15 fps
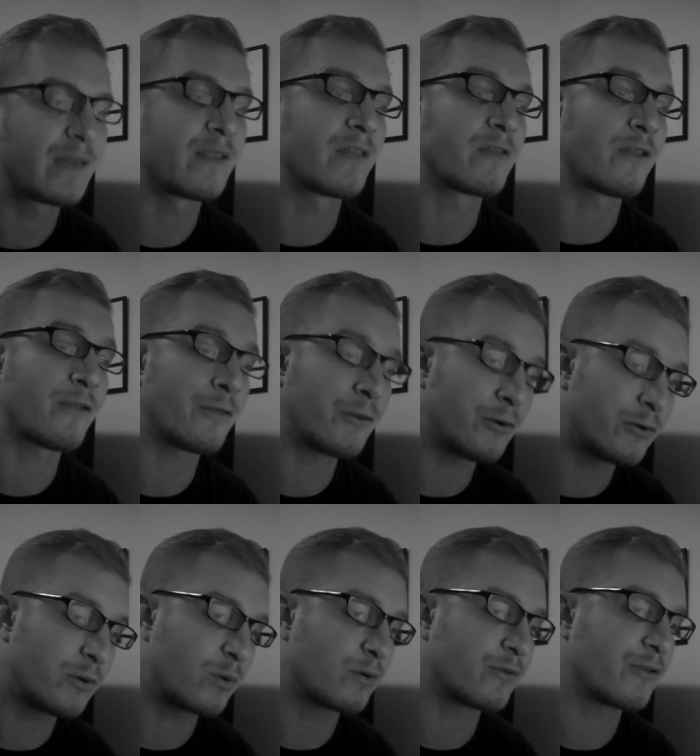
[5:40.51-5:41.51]
and then the
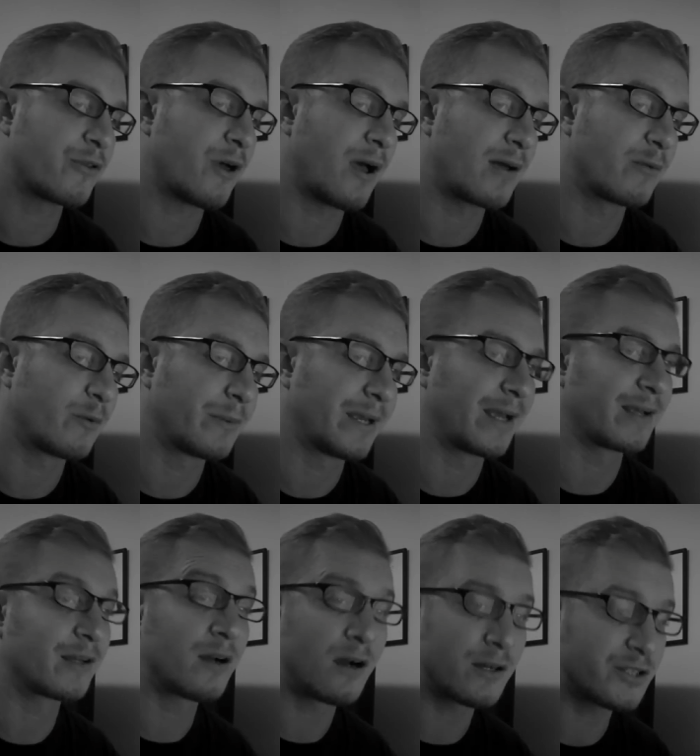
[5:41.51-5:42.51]
third order thought would be
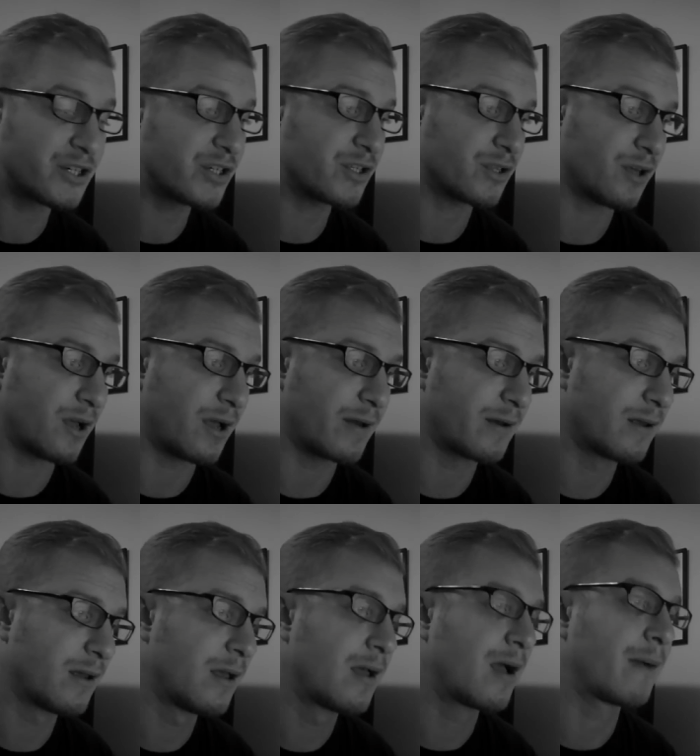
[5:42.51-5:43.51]
a conscious thought
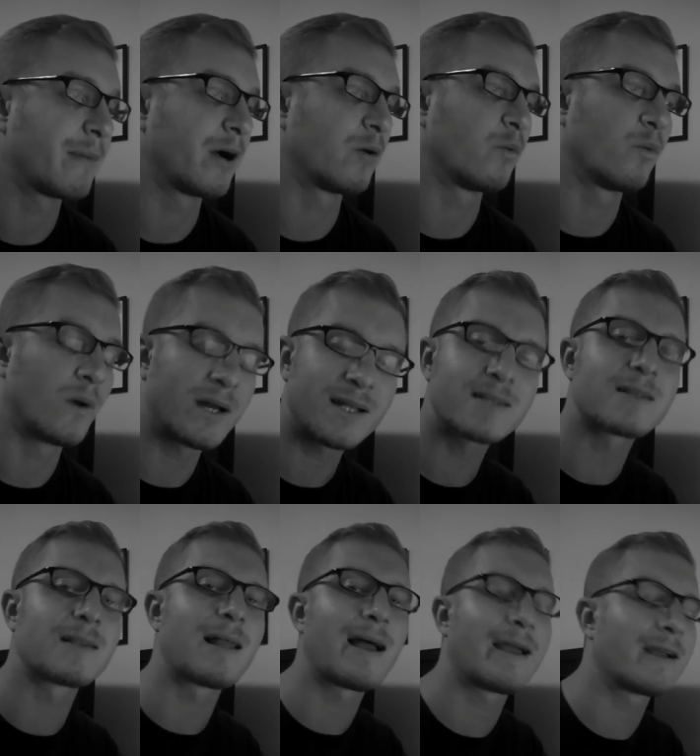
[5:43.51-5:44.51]
about what
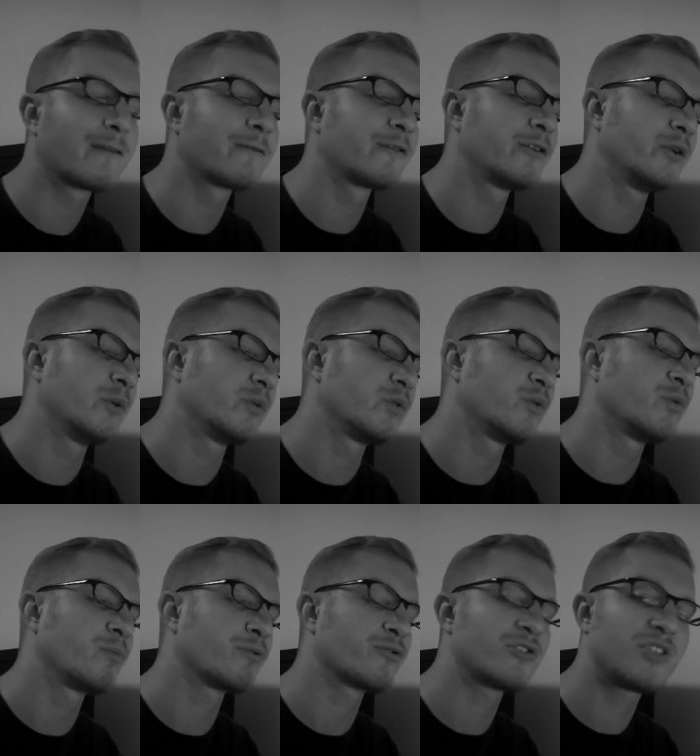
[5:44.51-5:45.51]
it's like for you to
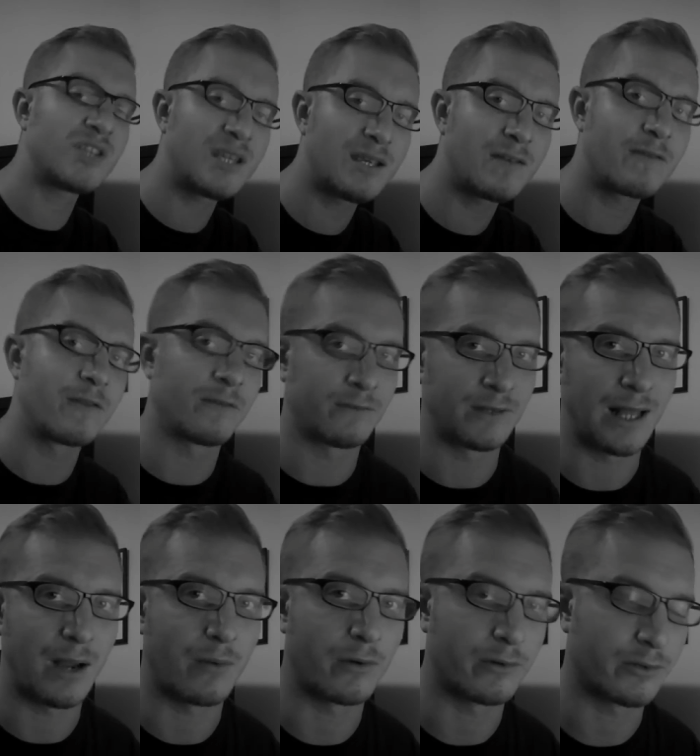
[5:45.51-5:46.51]
perceive the
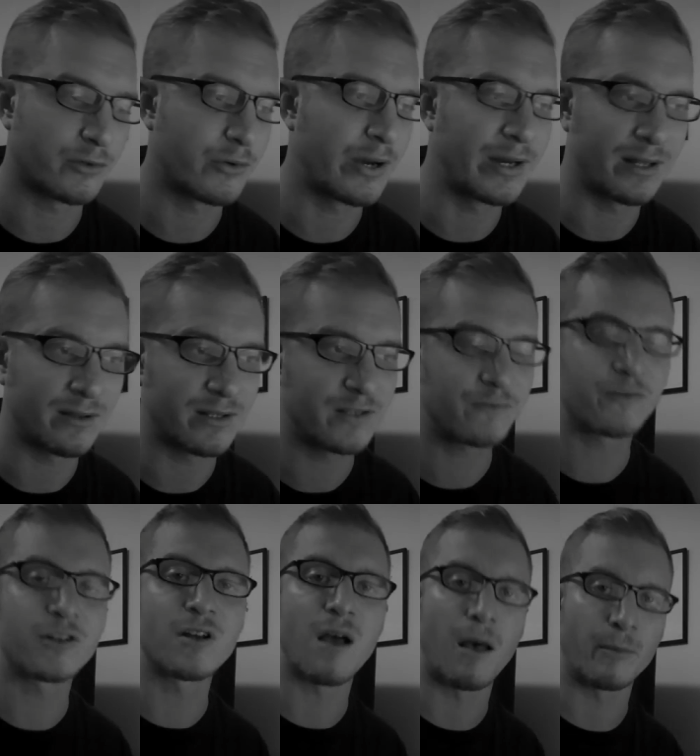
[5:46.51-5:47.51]
flower, creating this
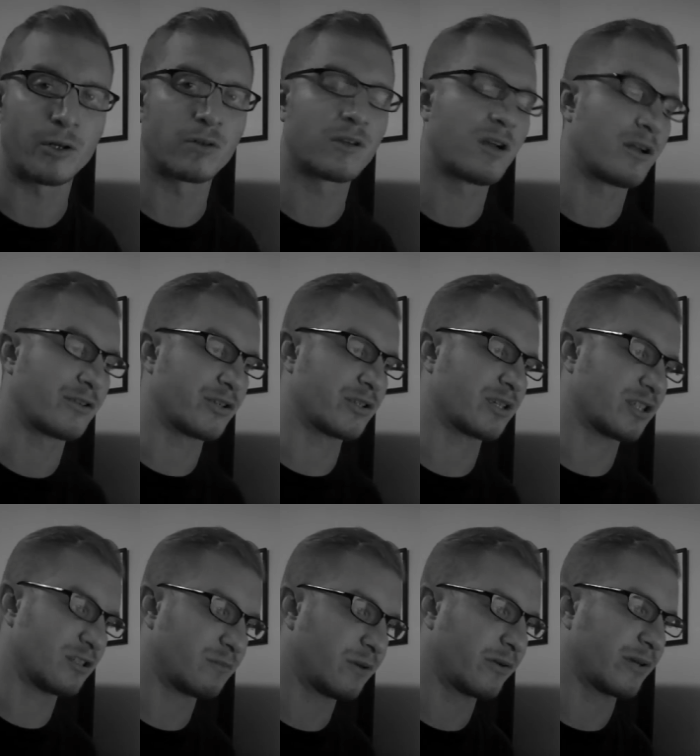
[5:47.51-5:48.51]
phenomenal conscious
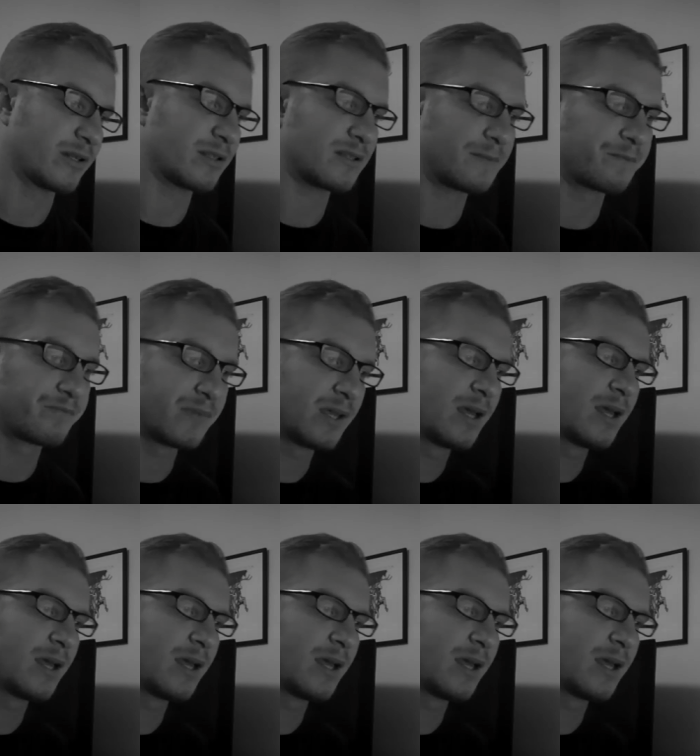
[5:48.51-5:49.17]
experience.